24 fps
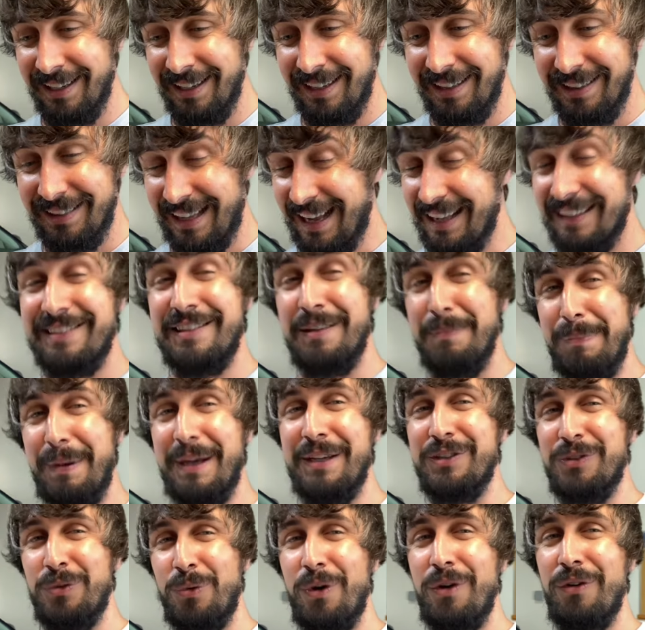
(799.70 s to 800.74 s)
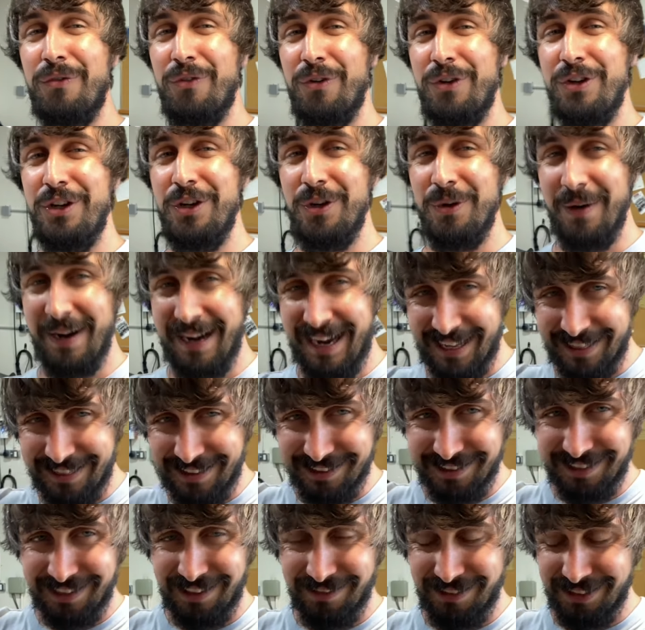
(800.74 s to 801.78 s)
That's the best one for you at
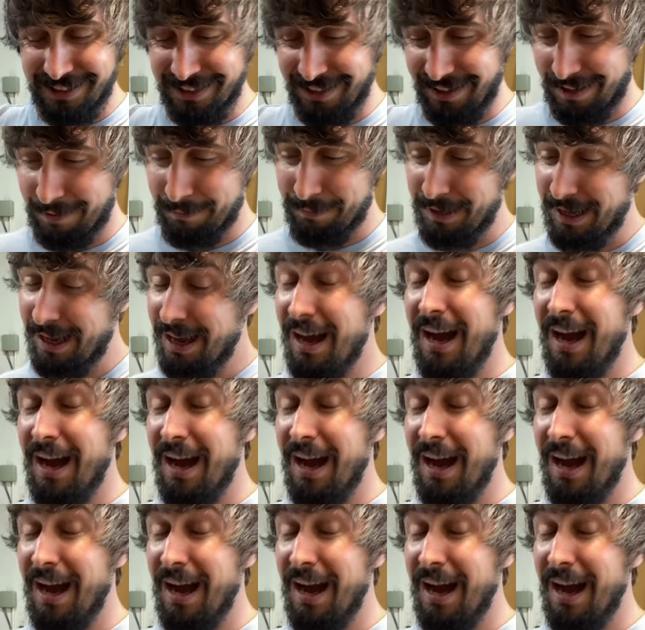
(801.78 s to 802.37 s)
this given time.